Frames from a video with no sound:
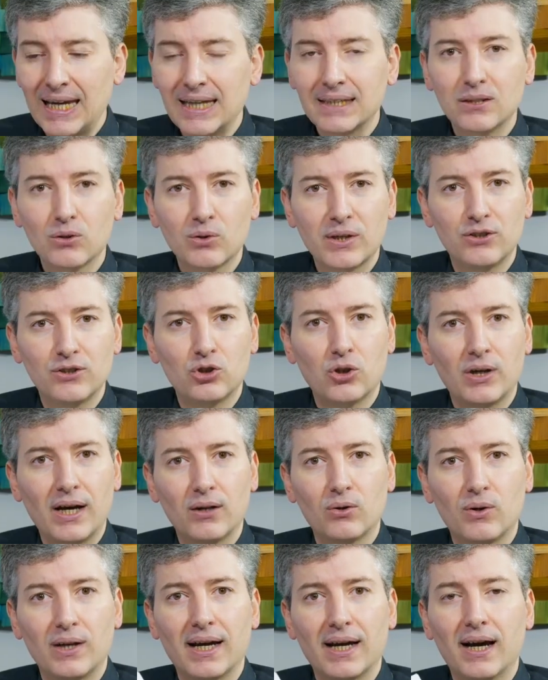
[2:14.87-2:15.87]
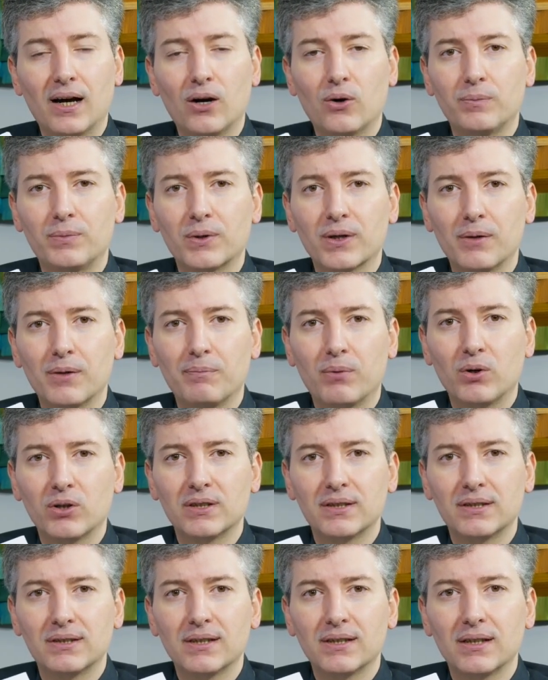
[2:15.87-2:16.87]
to seek
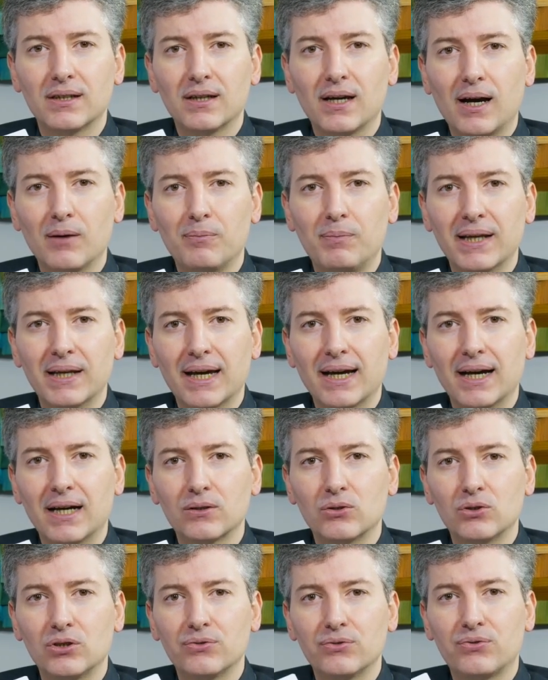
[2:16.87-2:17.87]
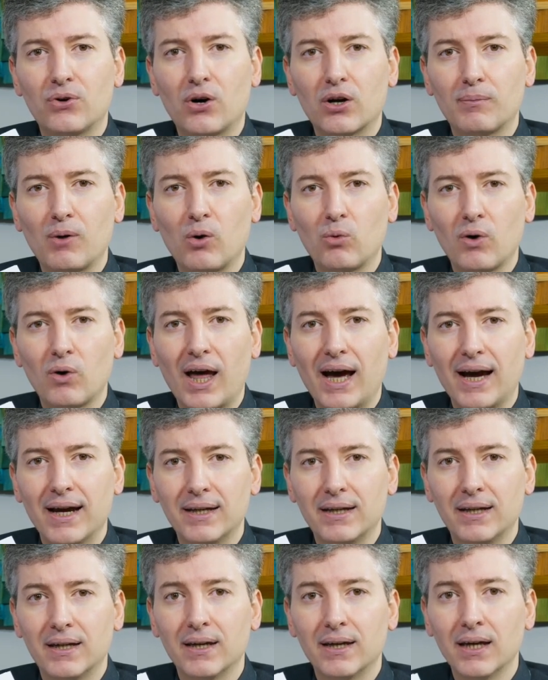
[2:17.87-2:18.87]
specialized help. This
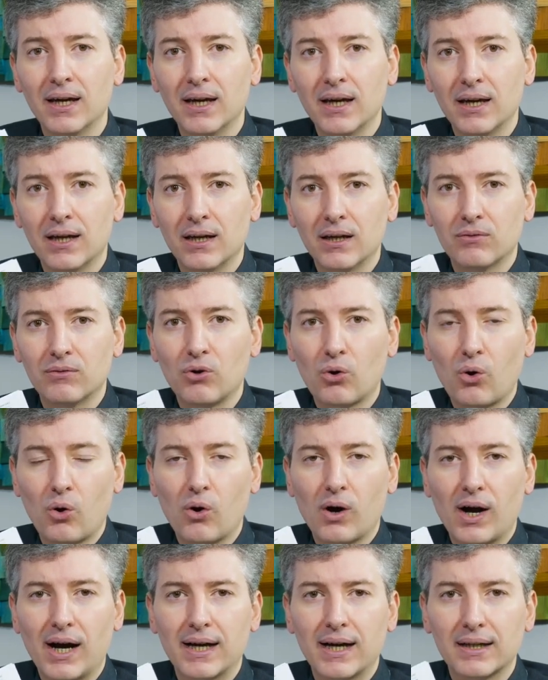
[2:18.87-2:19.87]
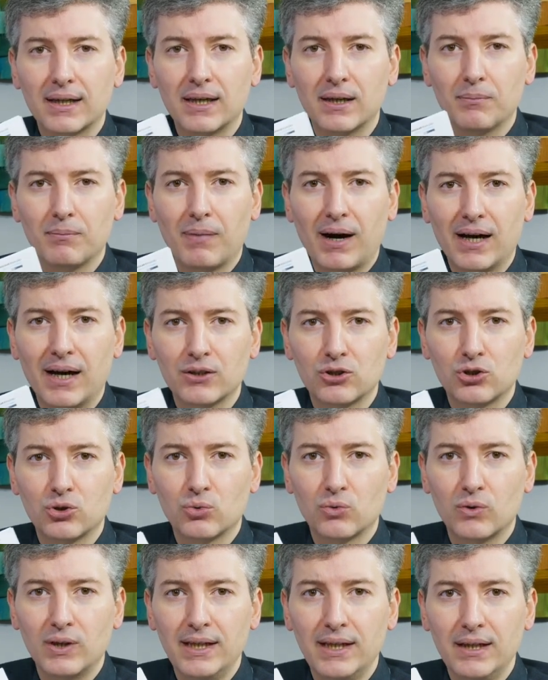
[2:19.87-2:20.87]
is a great questionnaire because it
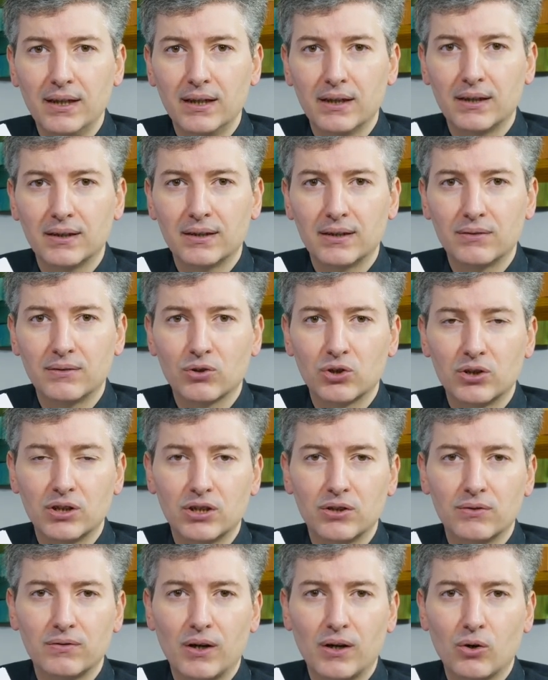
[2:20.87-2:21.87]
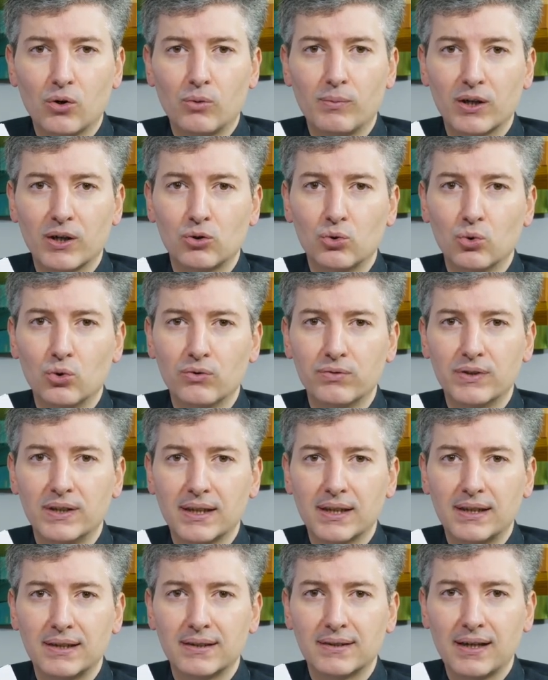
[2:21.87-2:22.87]
can be applied online.
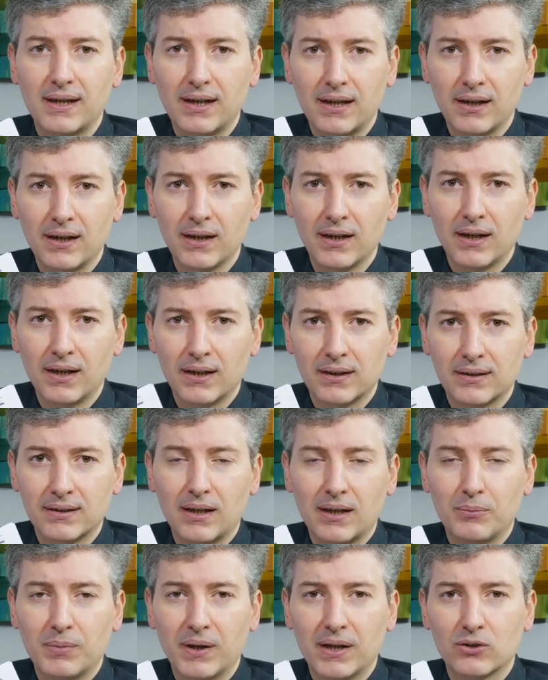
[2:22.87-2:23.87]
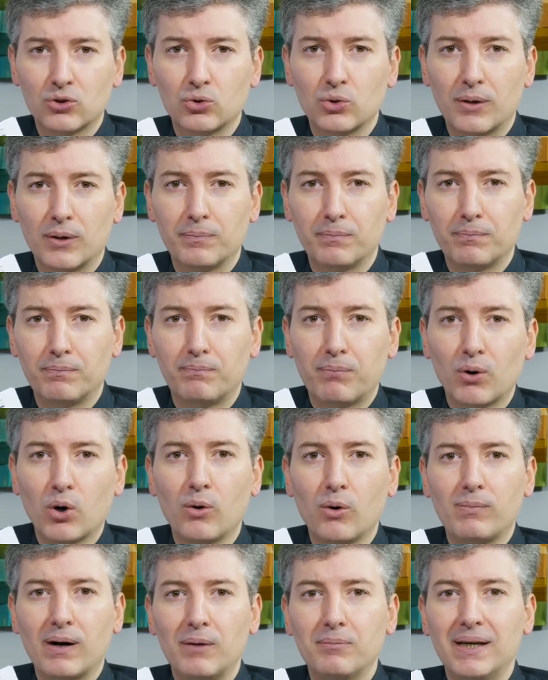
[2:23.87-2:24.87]
I'll put a link
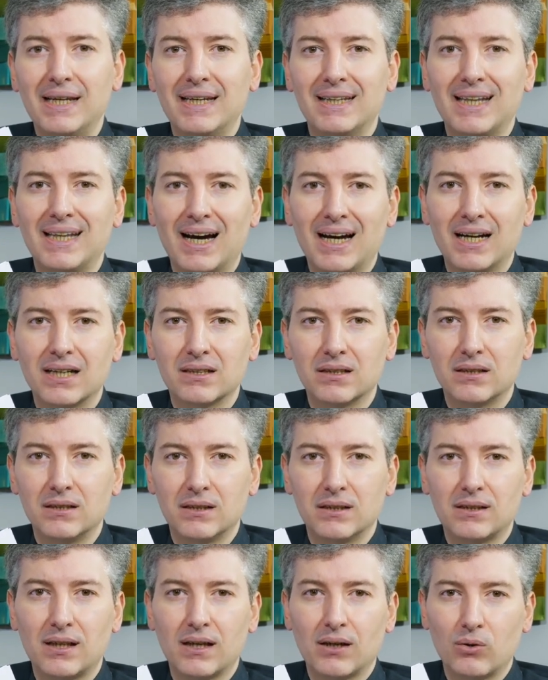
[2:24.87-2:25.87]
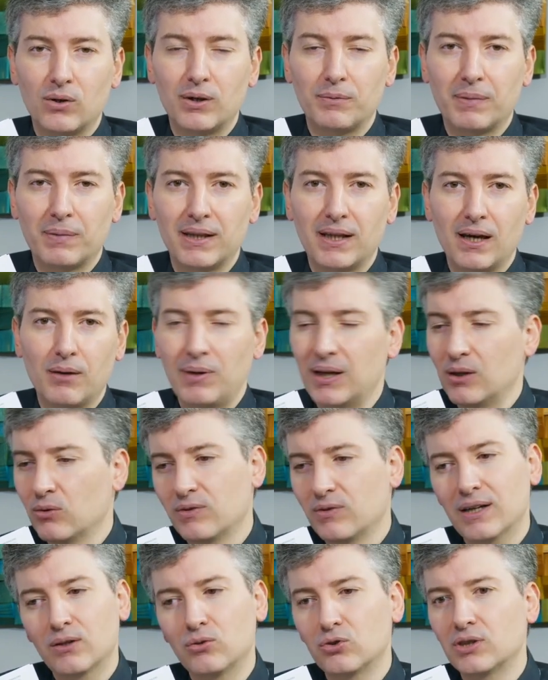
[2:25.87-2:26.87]
below if you have any questions,
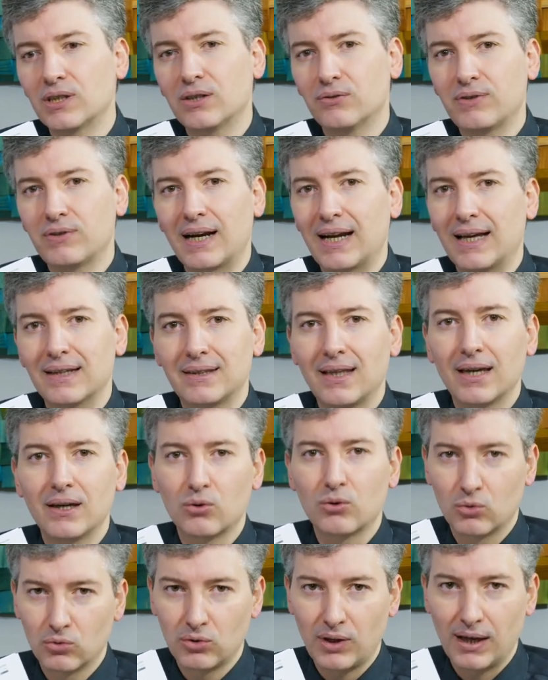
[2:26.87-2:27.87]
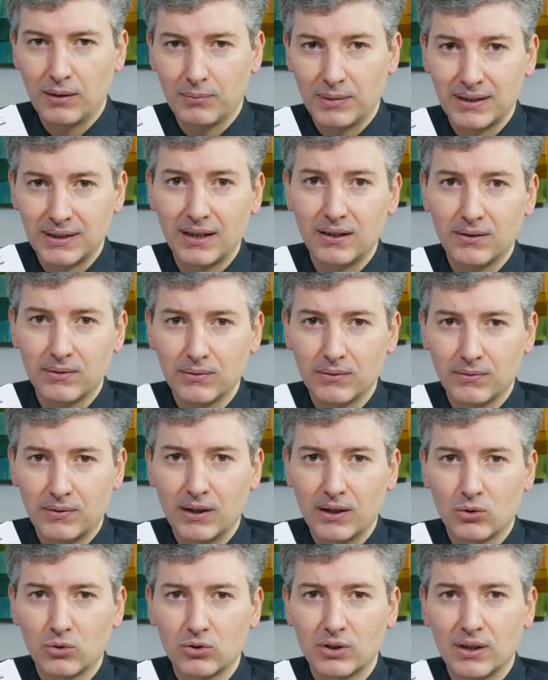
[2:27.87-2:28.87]
want to know
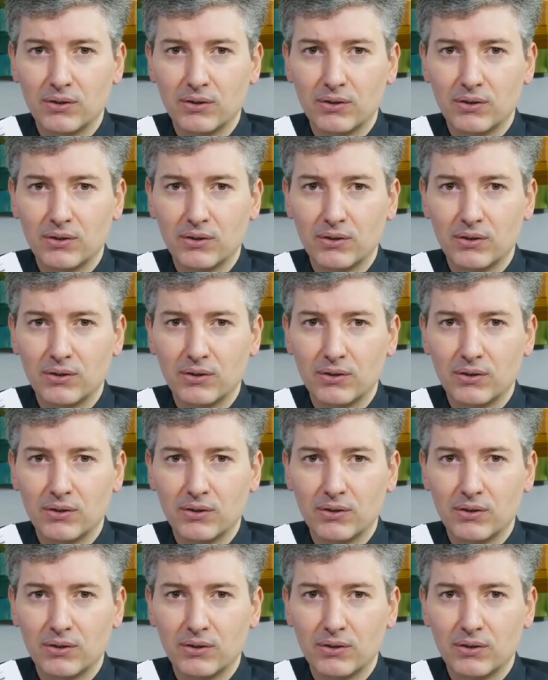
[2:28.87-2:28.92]
your